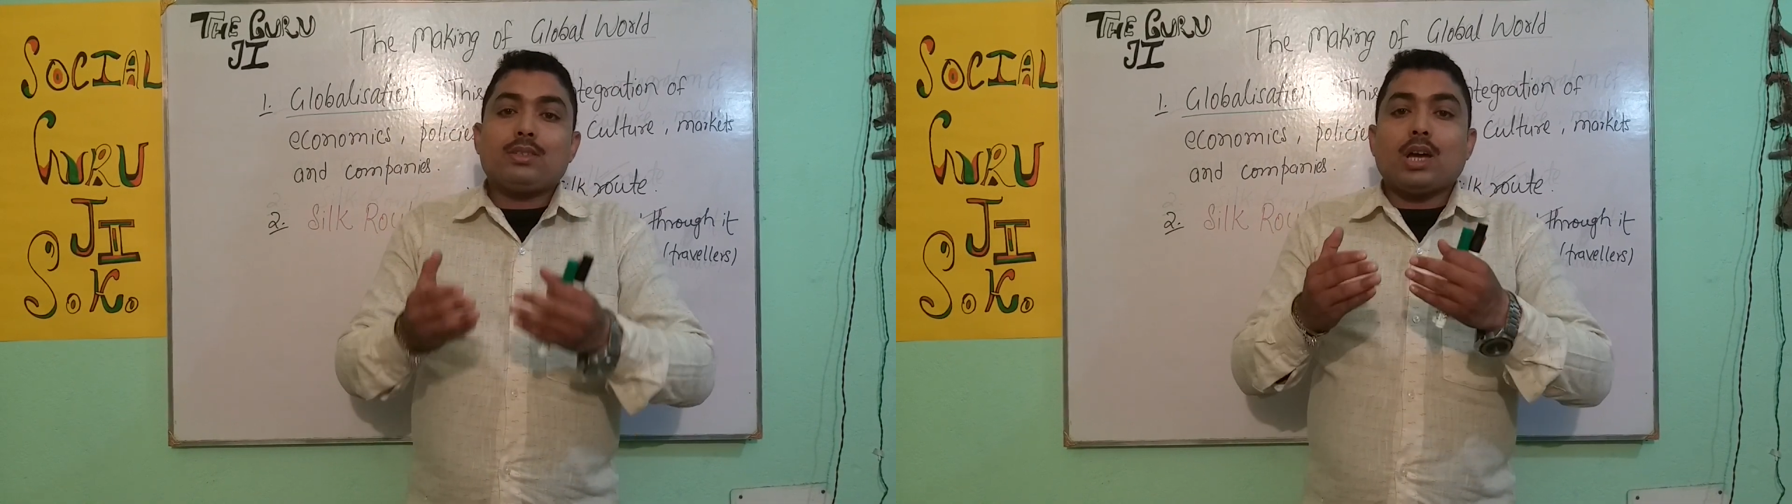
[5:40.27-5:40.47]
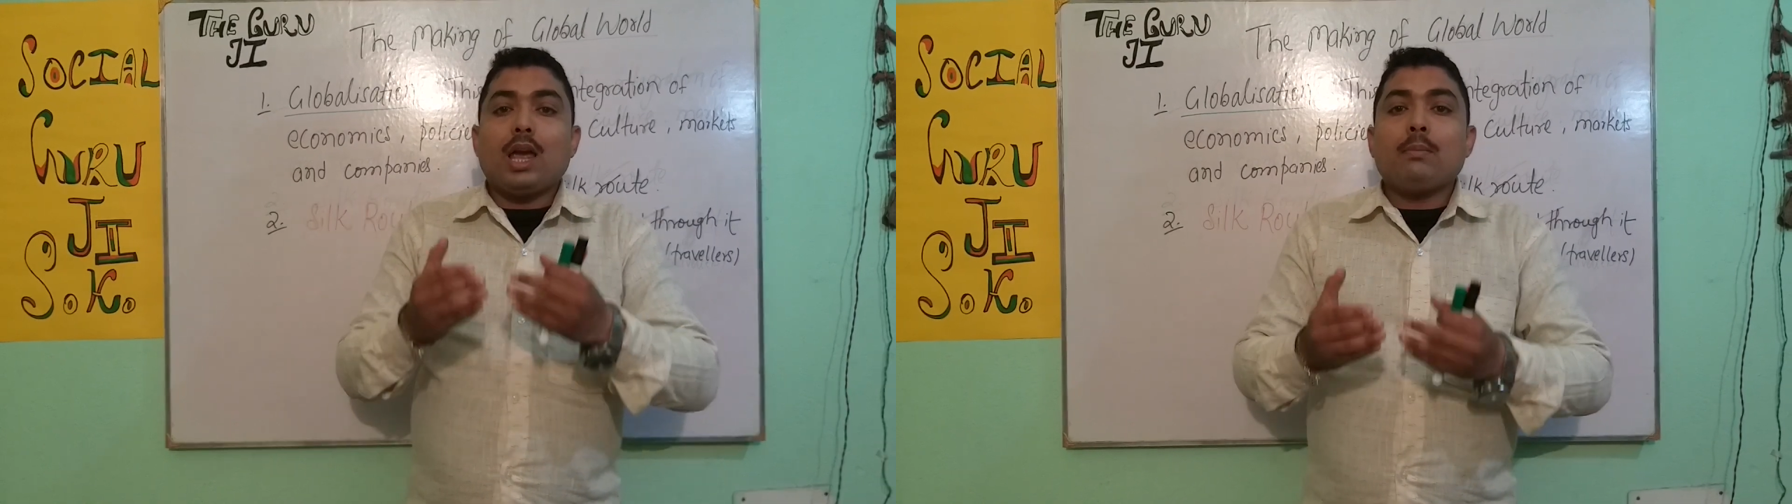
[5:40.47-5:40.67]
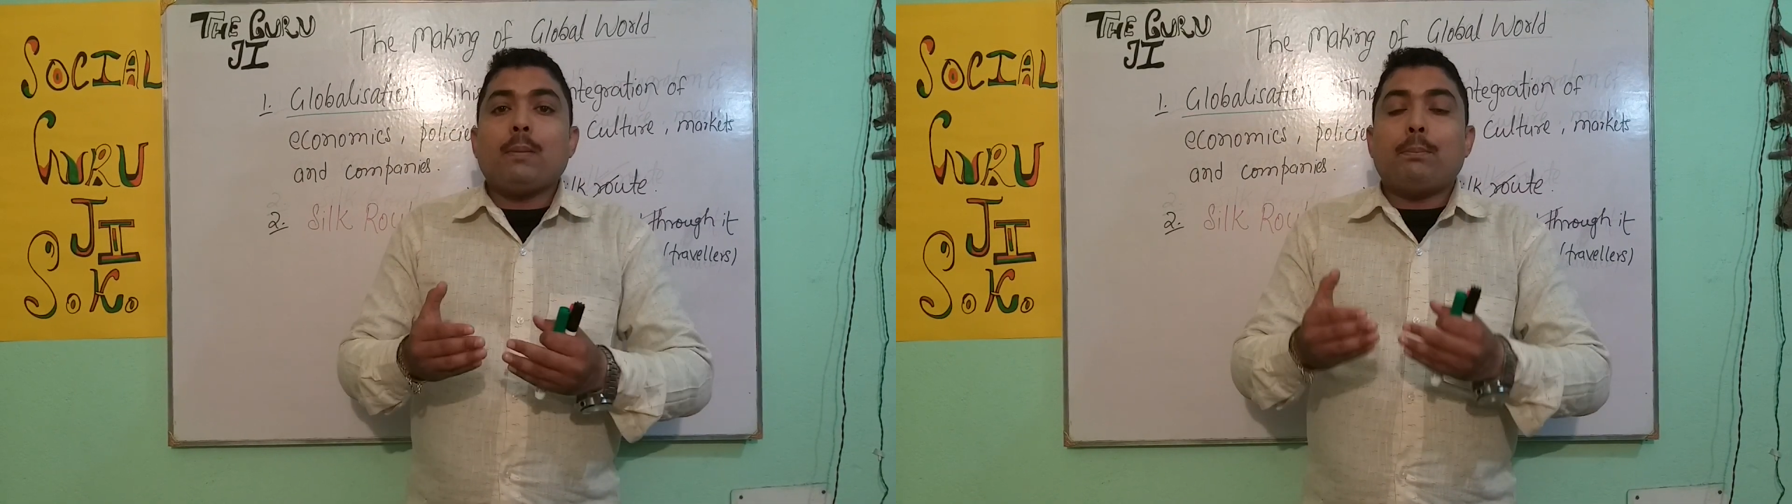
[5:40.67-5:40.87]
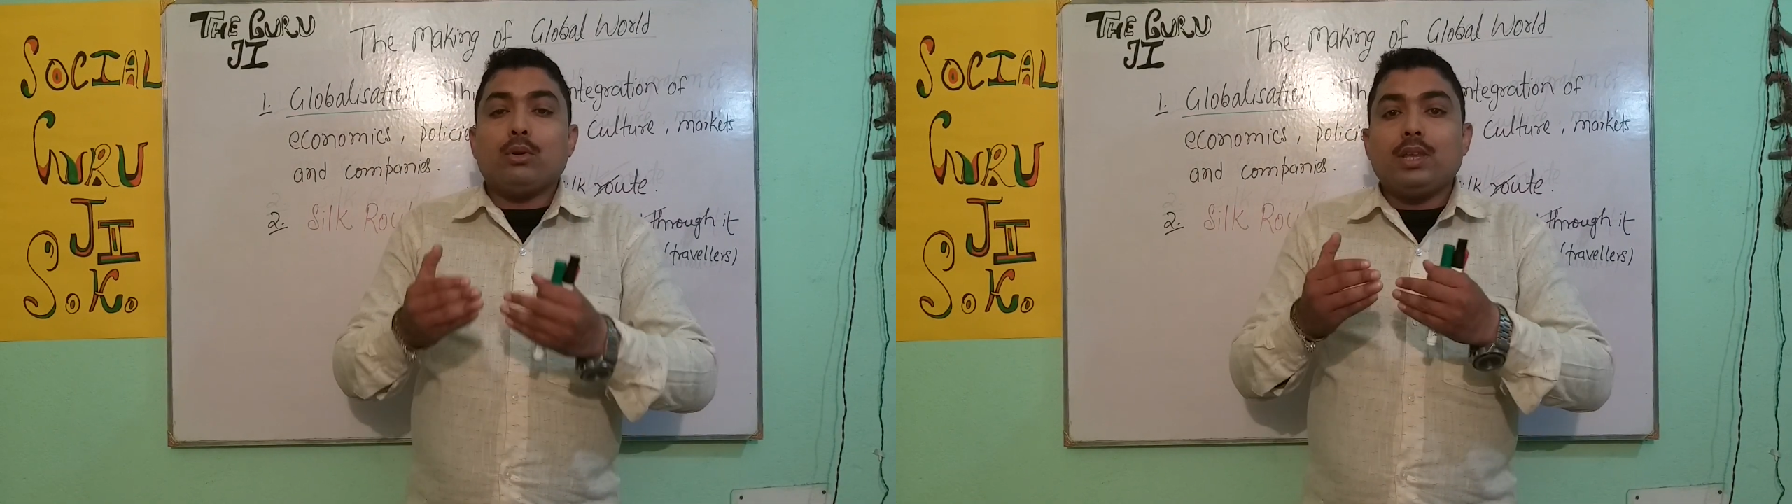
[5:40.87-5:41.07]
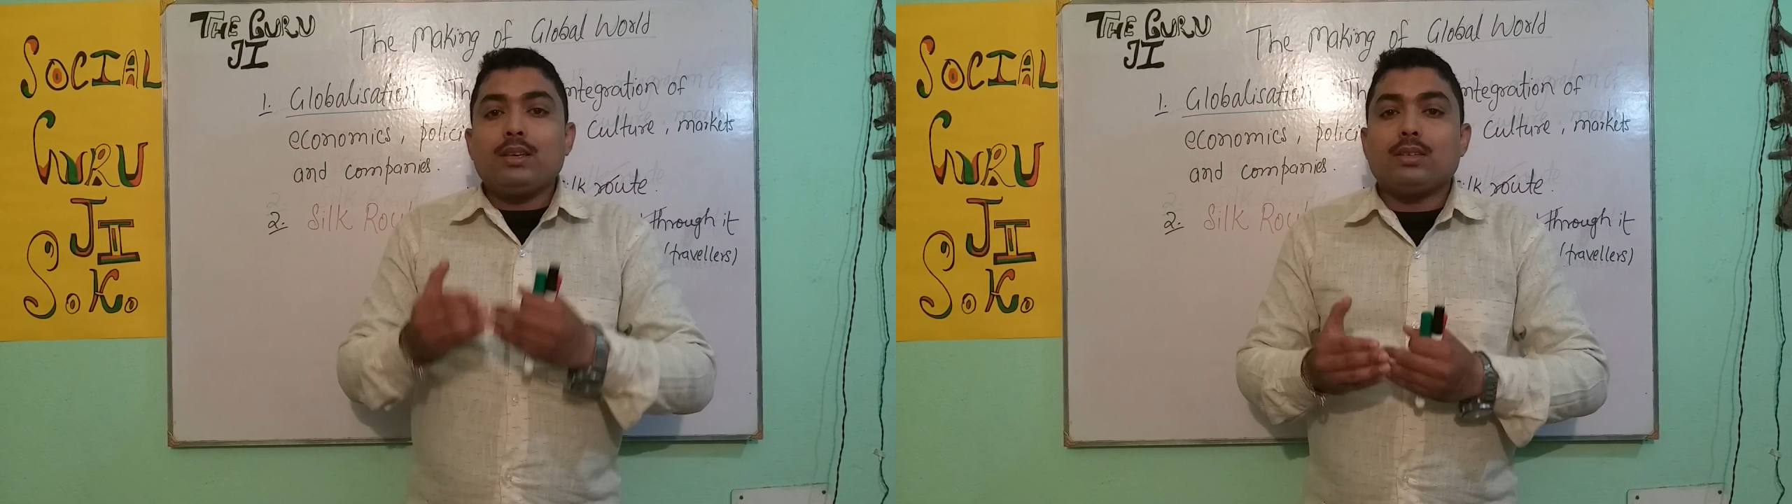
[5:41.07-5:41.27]
time of
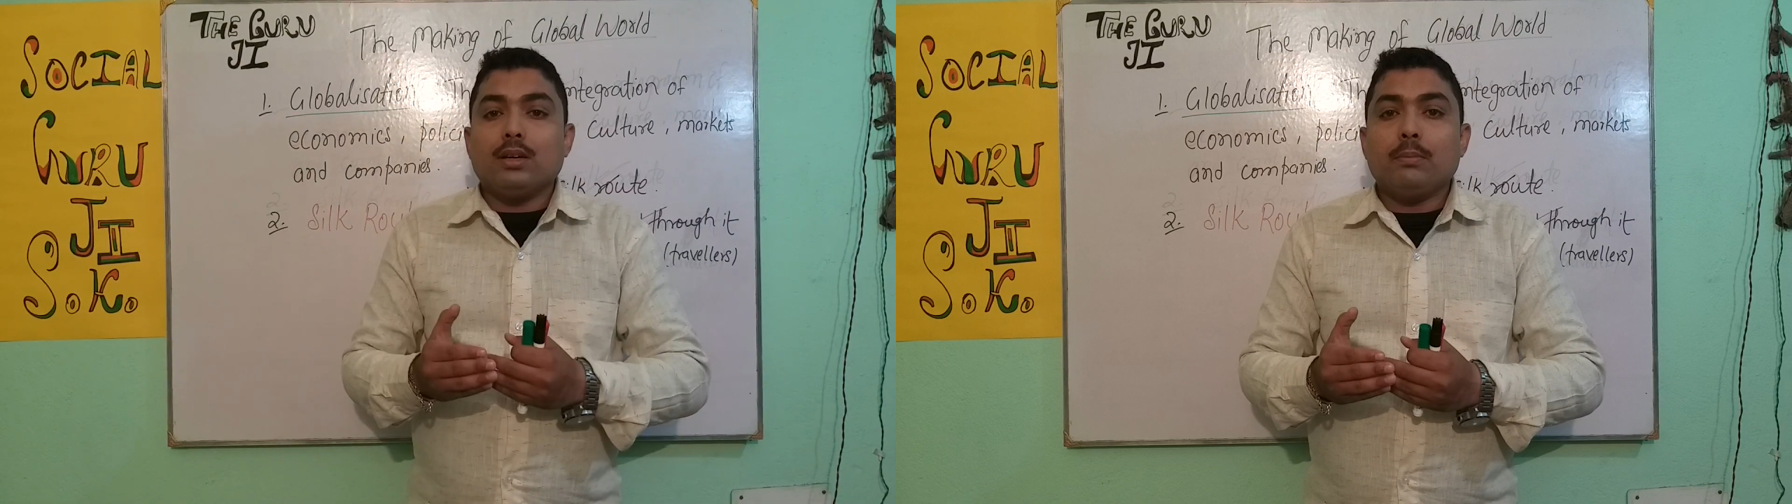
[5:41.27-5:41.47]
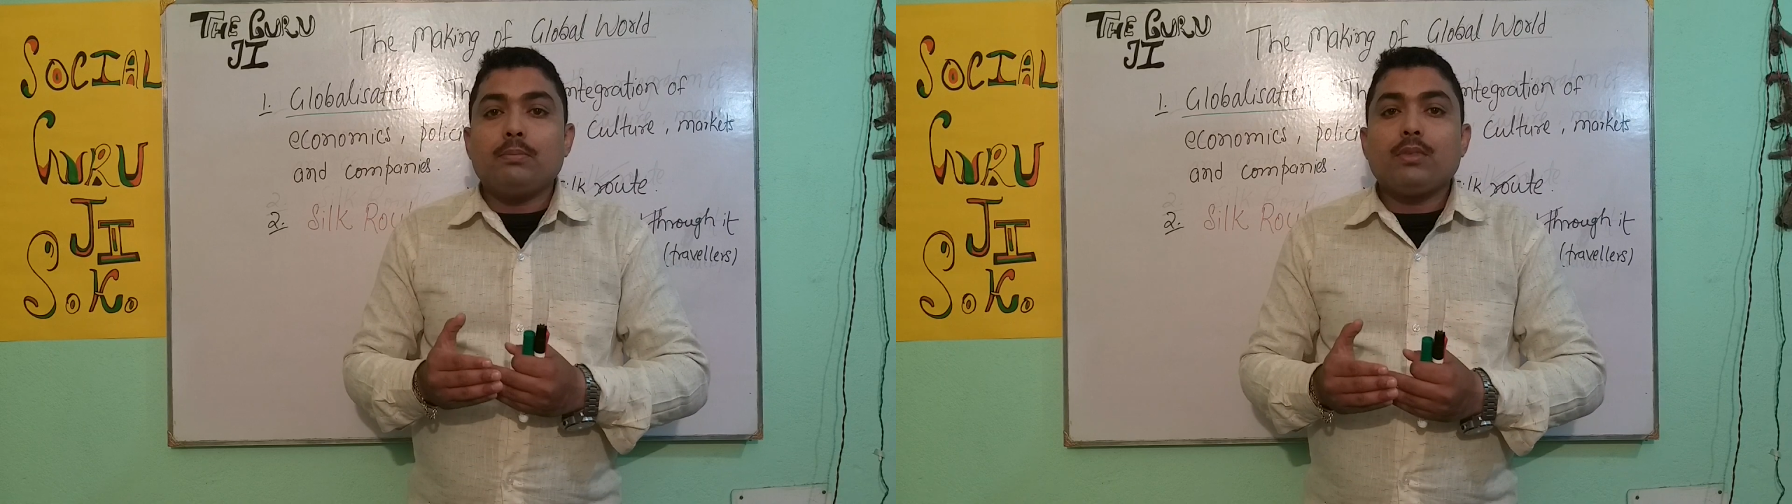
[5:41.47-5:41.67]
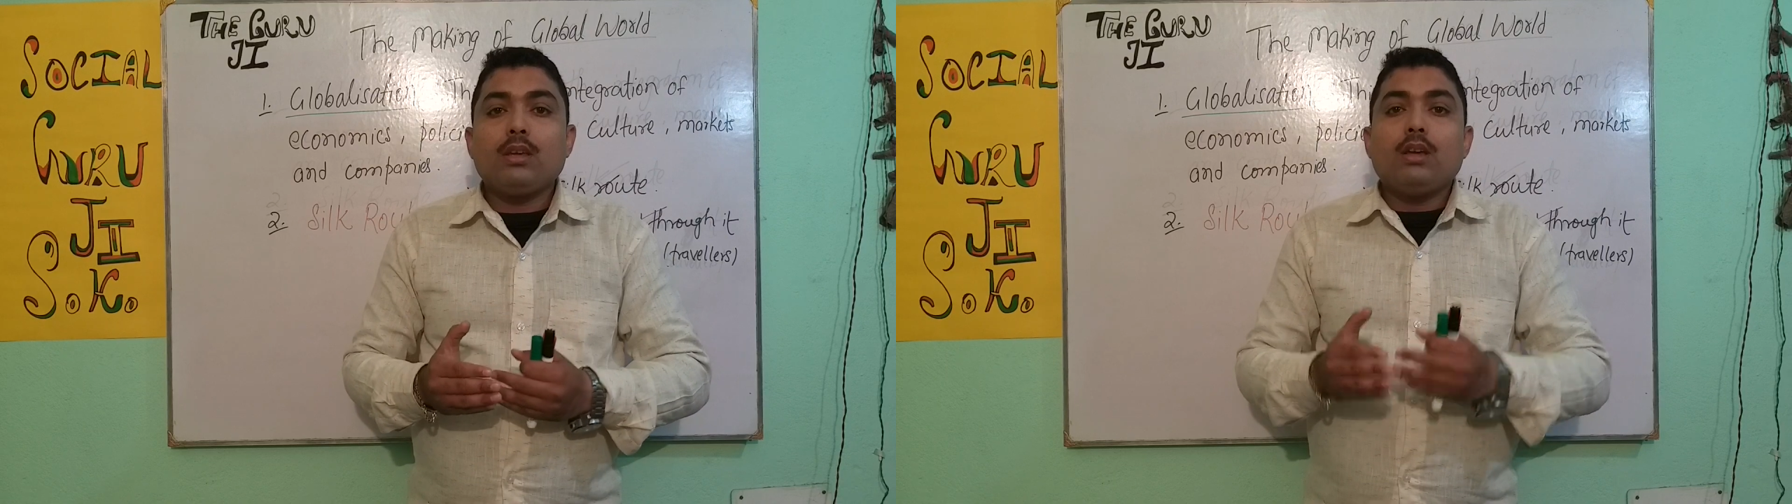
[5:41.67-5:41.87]
Buddhism,